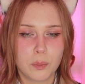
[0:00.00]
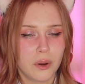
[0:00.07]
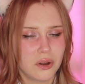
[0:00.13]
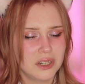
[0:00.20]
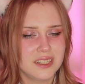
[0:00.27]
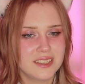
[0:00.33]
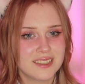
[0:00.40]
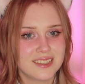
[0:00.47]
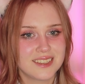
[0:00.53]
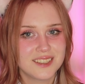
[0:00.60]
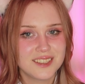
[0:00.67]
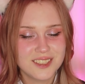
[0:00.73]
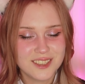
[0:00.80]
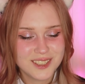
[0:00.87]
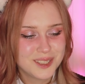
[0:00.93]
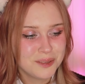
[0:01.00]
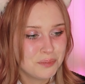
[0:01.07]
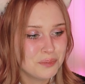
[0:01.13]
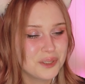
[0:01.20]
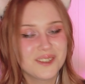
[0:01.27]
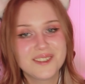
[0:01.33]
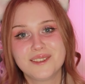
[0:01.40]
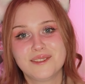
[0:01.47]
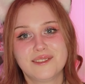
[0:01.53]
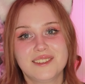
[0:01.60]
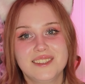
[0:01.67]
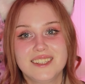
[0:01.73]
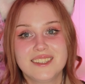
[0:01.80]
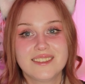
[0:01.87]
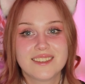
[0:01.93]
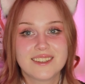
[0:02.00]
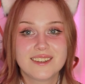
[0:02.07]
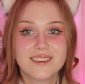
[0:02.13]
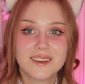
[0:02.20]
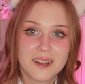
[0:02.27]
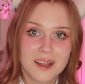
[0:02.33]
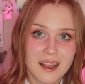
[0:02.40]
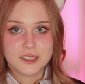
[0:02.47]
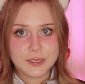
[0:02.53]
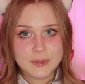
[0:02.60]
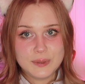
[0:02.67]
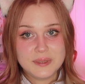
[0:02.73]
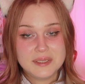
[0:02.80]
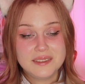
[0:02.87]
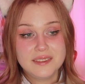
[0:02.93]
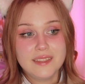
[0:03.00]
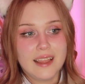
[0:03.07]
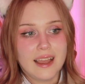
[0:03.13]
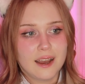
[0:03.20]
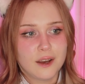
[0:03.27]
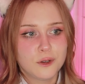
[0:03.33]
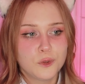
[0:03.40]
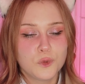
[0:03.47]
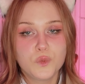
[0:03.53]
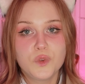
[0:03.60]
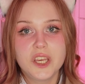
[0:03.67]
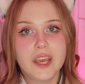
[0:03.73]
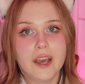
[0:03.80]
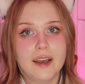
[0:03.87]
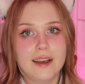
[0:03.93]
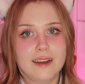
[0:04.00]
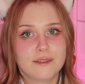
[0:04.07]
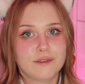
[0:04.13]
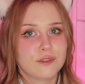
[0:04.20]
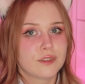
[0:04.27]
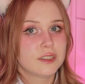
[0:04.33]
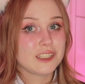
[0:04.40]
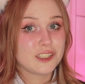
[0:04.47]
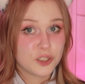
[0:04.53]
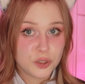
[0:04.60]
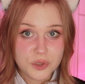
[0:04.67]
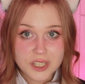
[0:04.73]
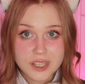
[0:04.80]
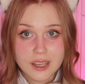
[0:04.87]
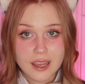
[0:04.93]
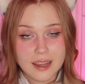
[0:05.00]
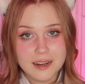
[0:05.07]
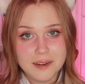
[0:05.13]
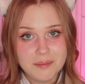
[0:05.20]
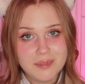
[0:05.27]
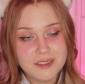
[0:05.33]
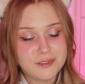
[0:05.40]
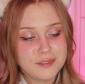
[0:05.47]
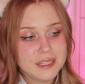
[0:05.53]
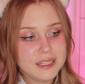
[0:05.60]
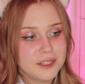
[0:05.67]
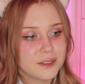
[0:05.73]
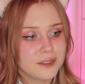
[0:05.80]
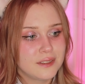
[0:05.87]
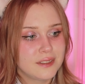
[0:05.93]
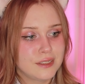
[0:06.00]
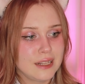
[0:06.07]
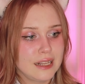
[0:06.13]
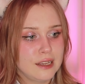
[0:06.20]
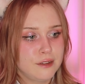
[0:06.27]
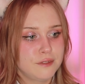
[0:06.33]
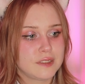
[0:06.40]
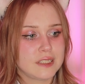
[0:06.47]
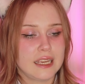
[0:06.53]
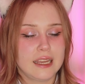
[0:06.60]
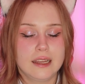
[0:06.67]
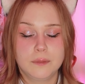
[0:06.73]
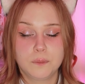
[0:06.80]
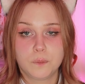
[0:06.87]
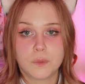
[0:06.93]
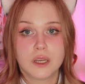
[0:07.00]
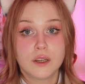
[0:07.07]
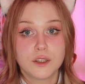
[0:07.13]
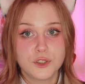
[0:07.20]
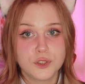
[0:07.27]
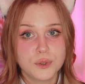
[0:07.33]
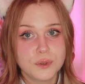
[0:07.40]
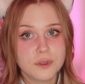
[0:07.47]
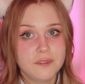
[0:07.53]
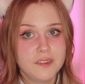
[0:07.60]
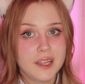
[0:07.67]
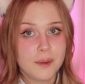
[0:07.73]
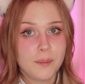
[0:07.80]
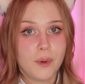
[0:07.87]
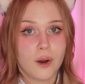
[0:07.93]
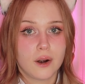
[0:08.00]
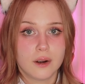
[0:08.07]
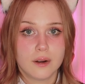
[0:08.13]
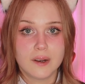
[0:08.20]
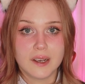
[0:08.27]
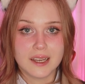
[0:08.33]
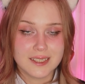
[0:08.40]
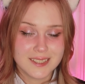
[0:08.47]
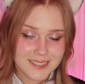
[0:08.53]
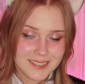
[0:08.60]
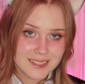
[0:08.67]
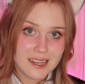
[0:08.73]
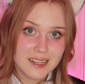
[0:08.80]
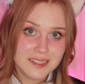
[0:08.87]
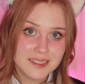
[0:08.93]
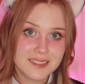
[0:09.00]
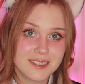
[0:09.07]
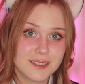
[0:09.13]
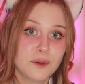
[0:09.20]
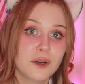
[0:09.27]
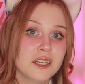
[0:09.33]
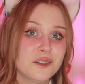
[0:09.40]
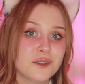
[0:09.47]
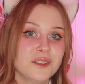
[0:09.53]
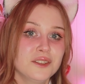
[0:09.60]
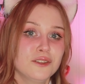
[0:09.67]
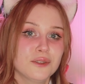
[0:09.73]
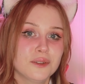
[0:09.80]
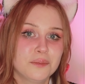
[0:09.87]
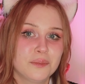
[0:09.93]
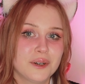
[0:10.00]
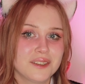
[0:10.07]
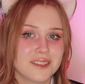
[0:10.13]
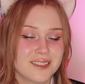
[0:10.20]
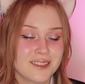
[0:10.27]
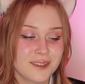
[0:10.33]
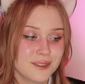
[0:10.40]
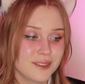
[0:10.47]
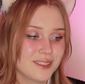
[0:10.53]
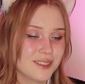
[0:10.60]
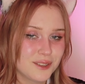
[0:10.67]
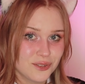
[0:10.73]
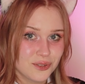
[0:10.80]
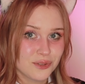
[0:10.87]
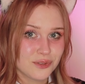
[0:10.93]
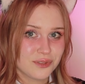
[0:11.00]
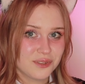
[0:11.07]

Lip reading: bodies are just beautiful, you know. So now we have 3 anime figures left, and 2 of them are a set, so I'm going to unbox those 2